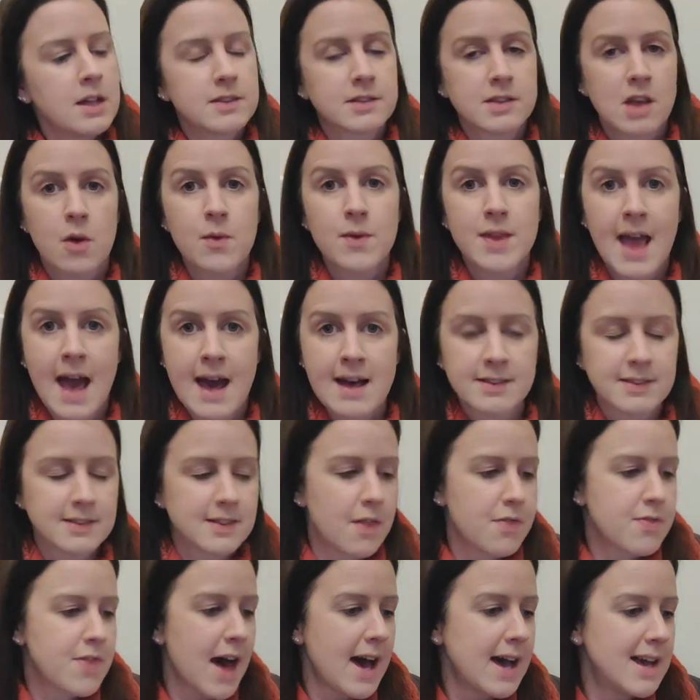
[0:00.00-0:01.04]
So
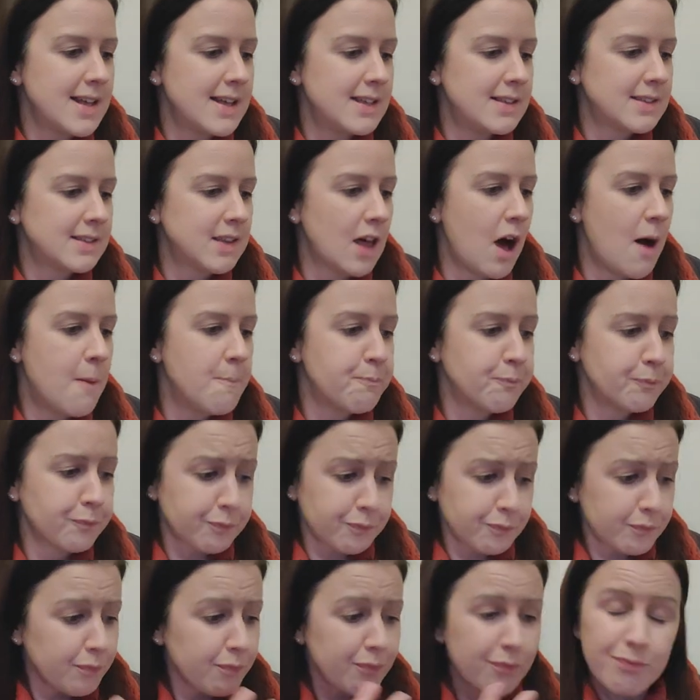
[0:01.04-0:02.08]
yes, that is
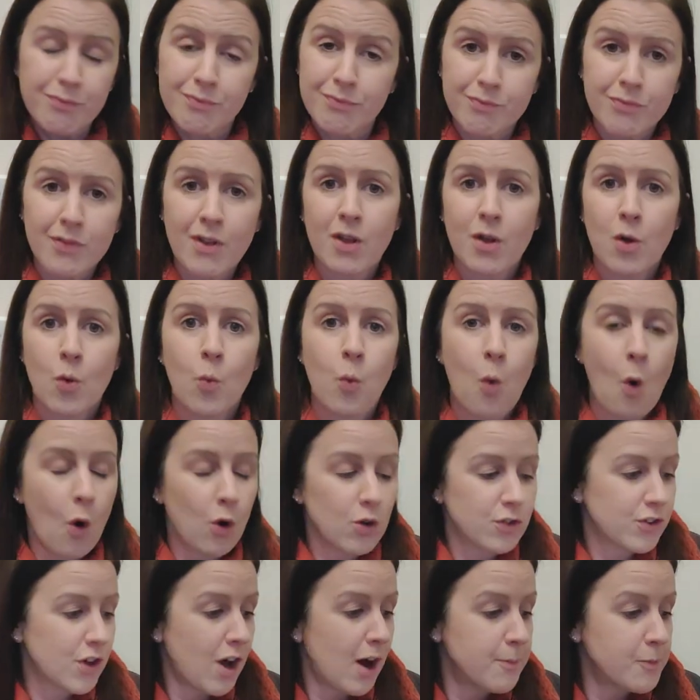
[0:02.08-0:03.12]

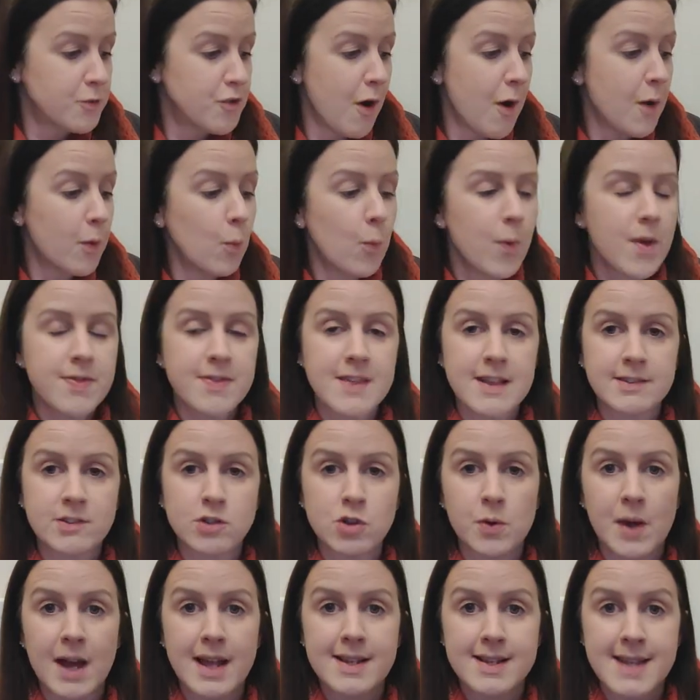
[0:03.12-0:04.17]
what I'm growing. With
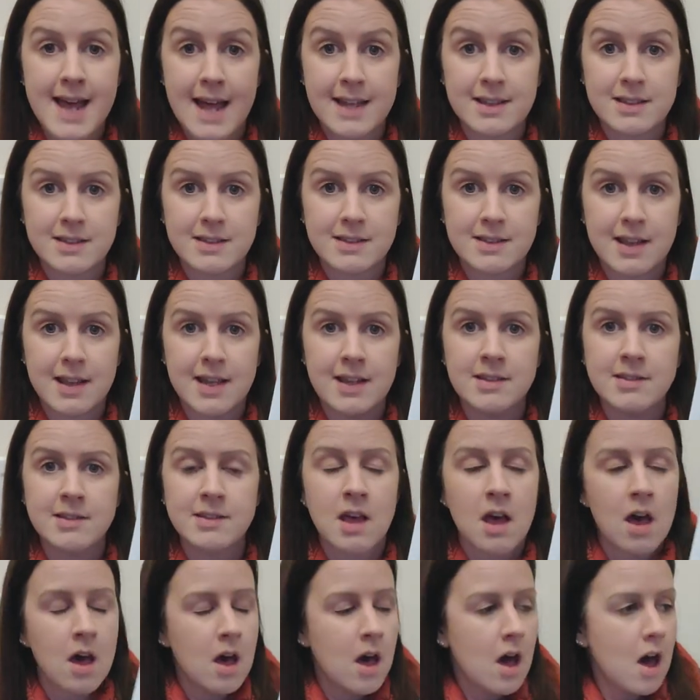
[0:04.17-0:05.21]
this, you get 10
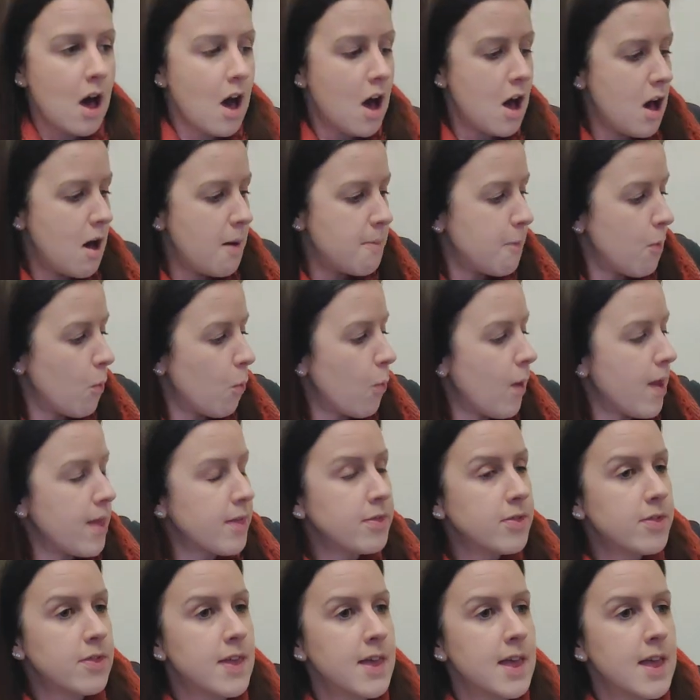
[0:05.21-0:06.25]
seeds.
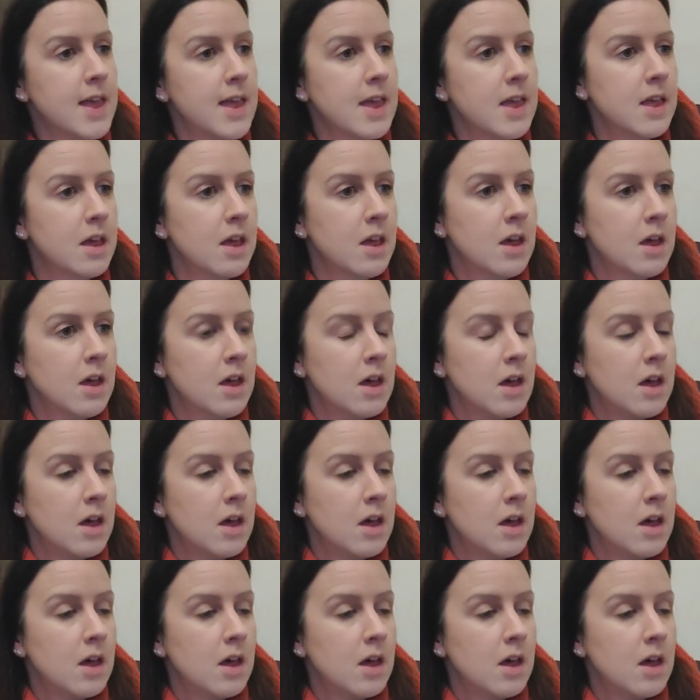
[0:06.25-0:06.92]
With the